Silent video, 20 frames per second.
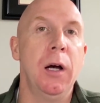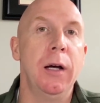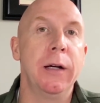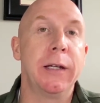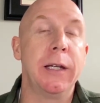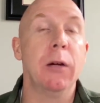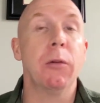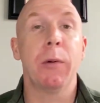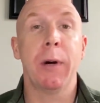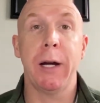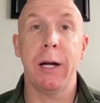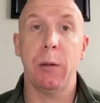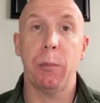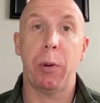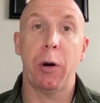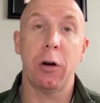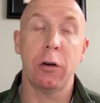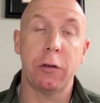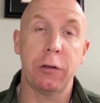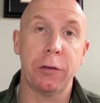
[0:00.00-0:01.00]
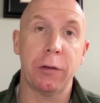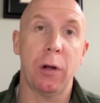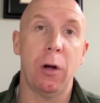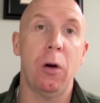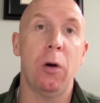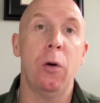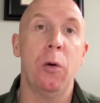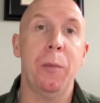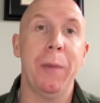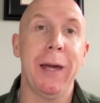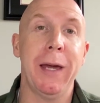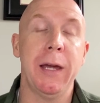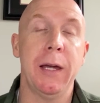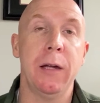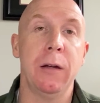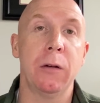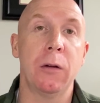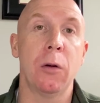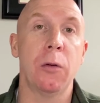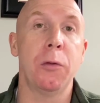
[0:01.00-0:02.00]
get ready to purchase a home
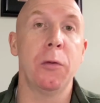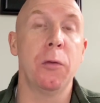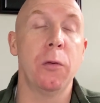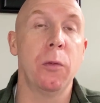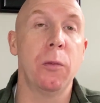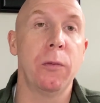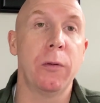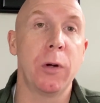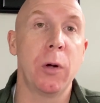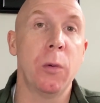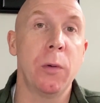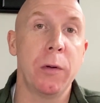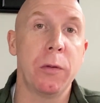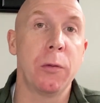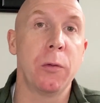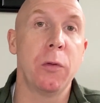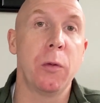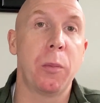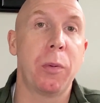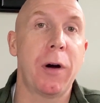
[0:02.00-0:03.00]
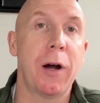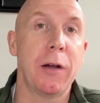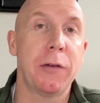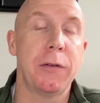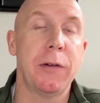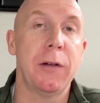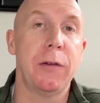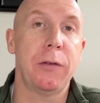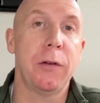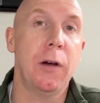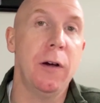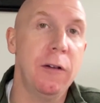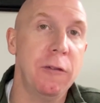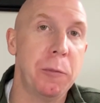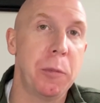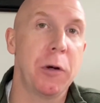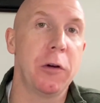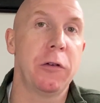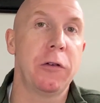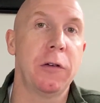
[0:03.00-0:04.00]
and going through the process
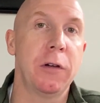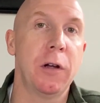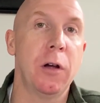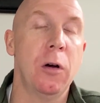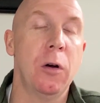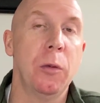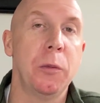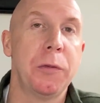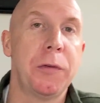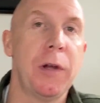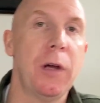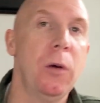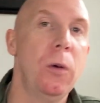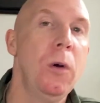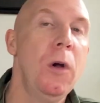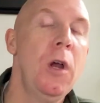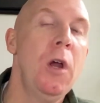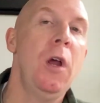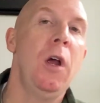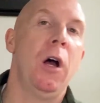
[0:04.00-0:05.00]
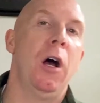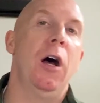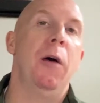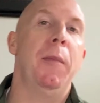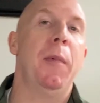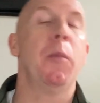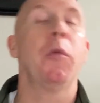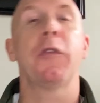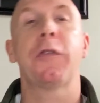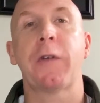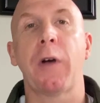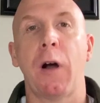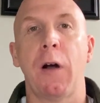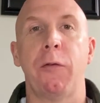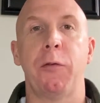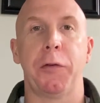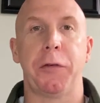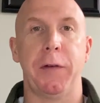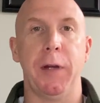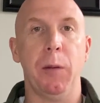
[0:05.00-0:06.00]
of purchasing a home. So I'm going to start
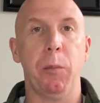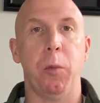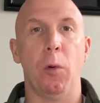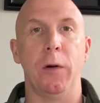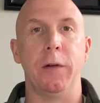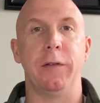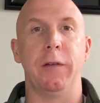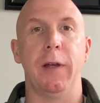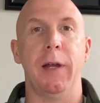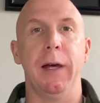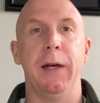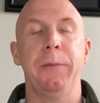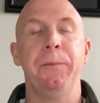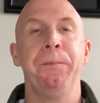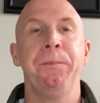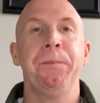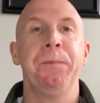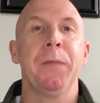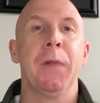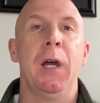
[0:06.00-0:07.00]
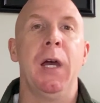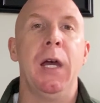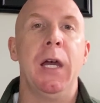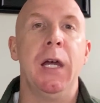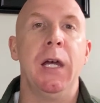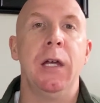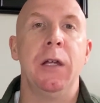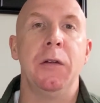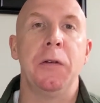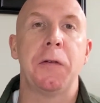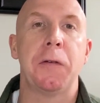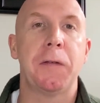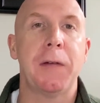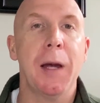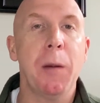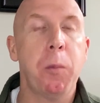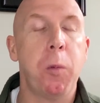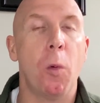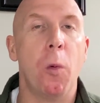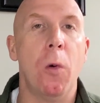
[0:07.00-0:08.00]
off with step one today, and
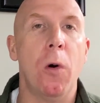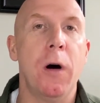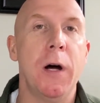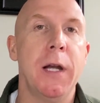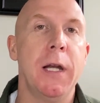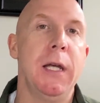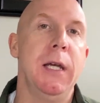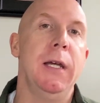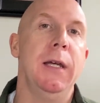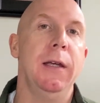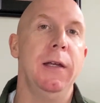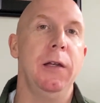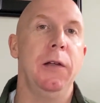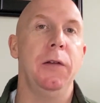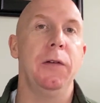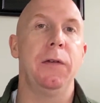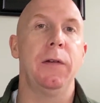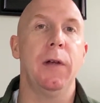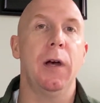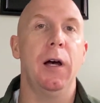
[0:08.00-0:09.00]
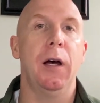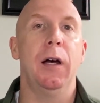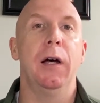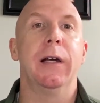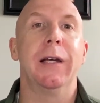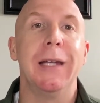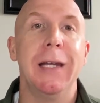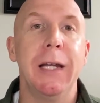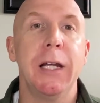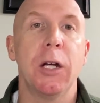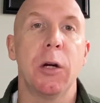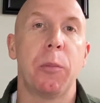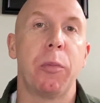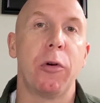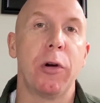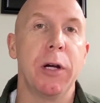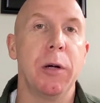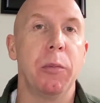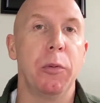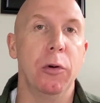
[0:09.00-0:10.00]
step one is getting a
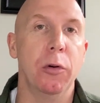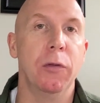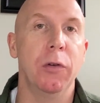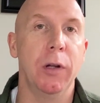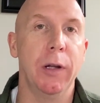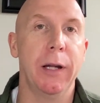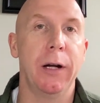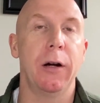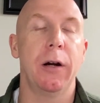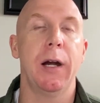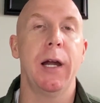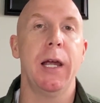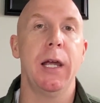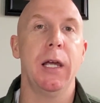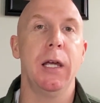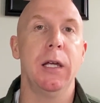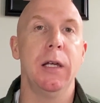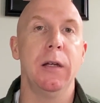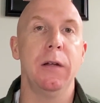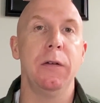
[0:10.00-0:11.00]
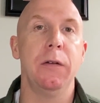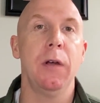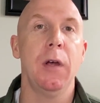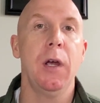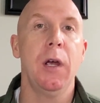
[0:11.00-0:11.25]
pre-approval letter. And